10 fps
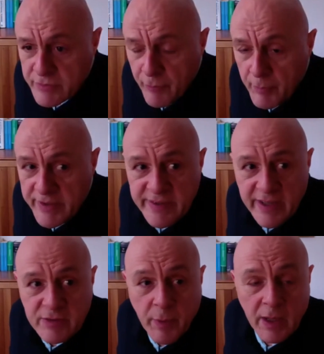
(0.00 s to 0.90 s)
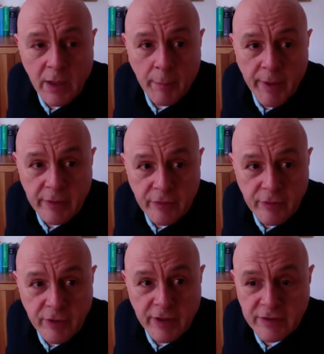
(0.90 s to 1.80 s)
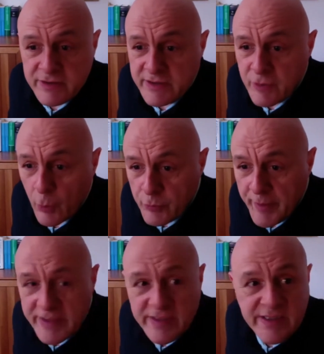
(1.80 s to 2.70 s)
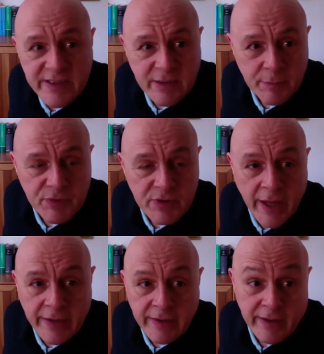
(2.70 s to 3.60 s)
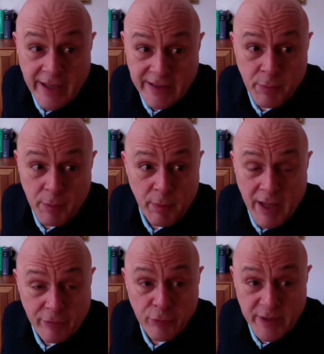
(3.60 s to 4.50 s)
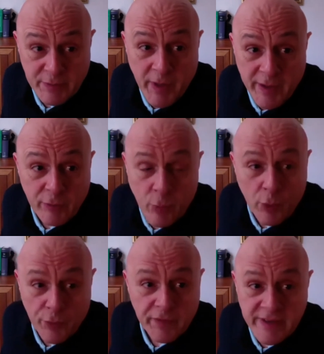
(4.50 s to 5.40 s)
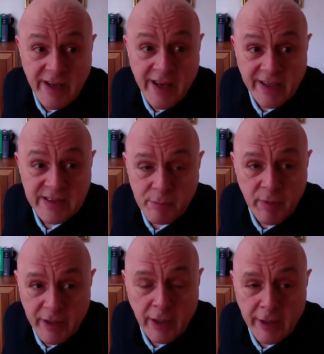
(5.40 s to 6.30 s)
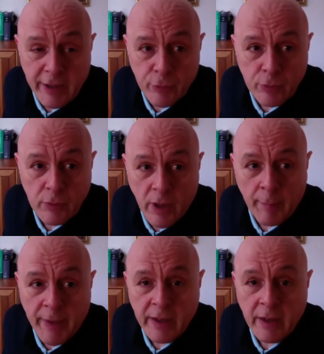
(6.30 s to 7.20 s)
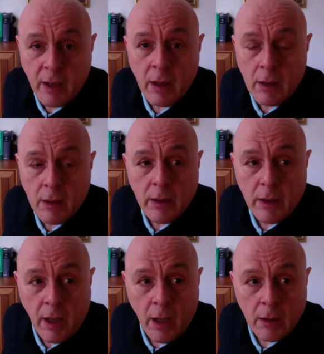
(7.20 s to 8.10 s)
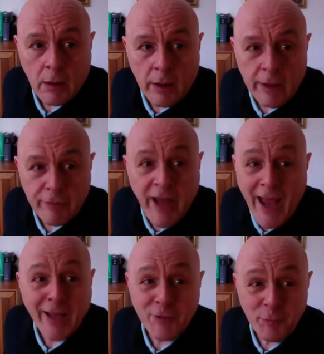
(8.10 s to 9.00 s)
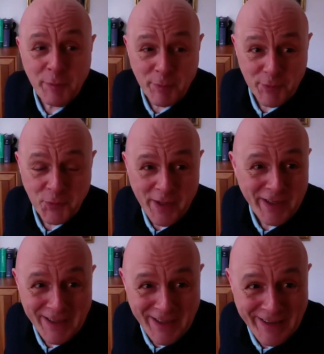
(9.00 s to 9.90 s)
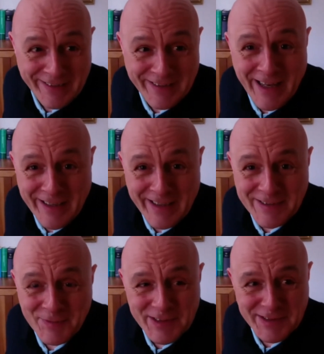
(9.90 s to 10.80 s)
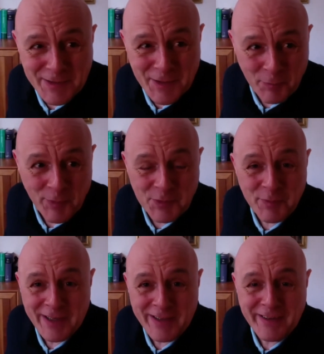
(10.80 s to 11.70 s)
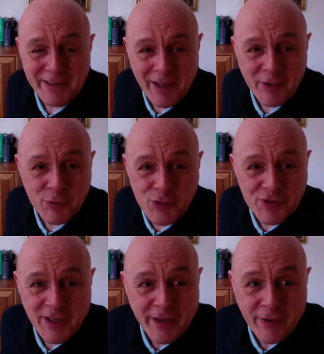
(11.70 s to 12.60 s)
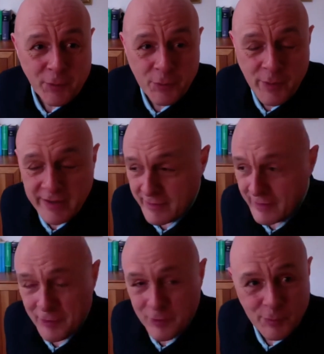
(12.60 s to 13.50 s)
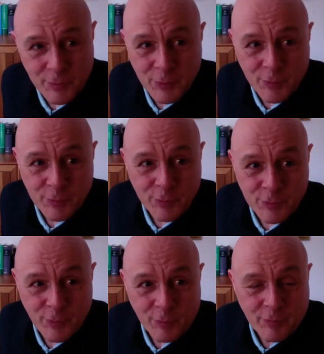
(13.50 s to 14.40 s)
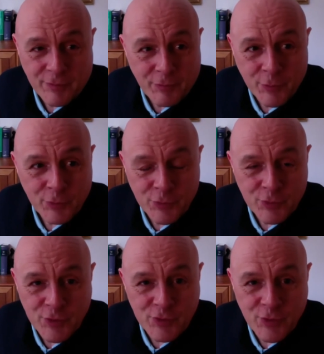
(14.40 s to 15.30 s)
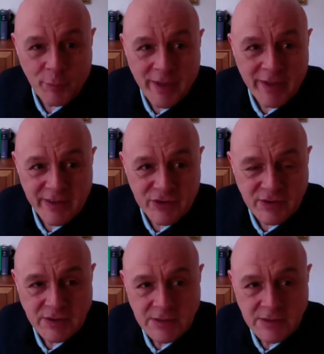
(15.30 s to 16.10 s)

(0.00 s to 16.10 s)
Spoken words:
from Lizzie as well. I mean, there's these automated systems, and yes, we will have to explain to our authors that they can simply click through. I mean, even I had to be persuaded, Lizzie, that this was a possibility, that you just click through and you just don't pay attention.